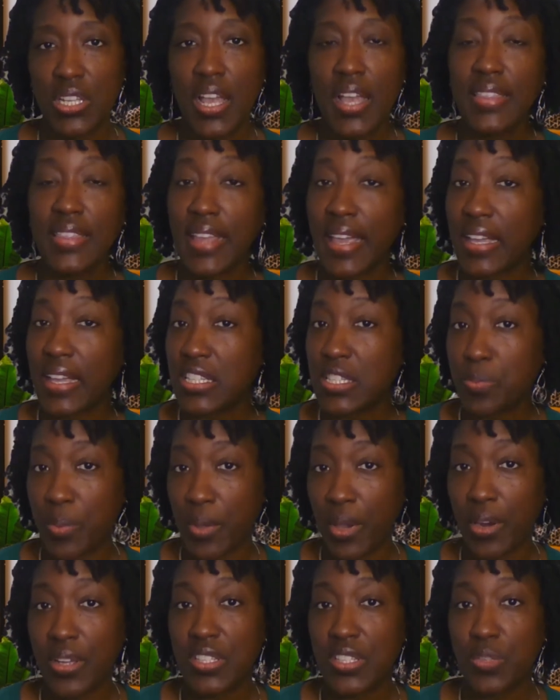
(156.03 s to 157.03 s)
they
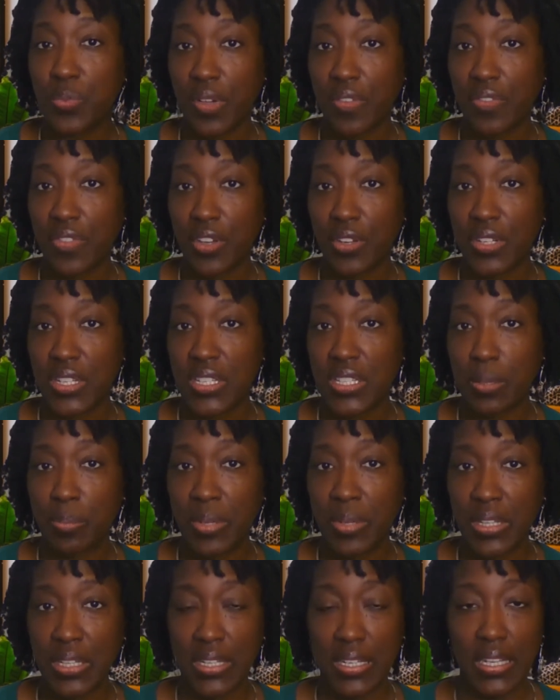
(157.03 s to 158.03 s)
experience with their
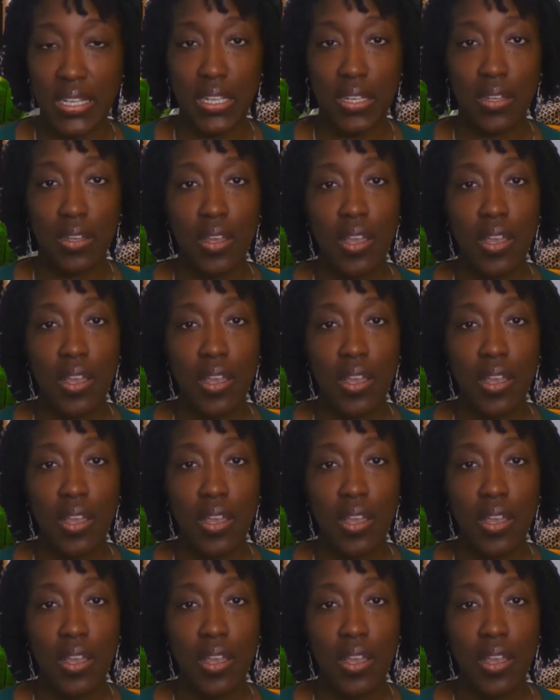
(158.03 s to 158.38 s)
disability.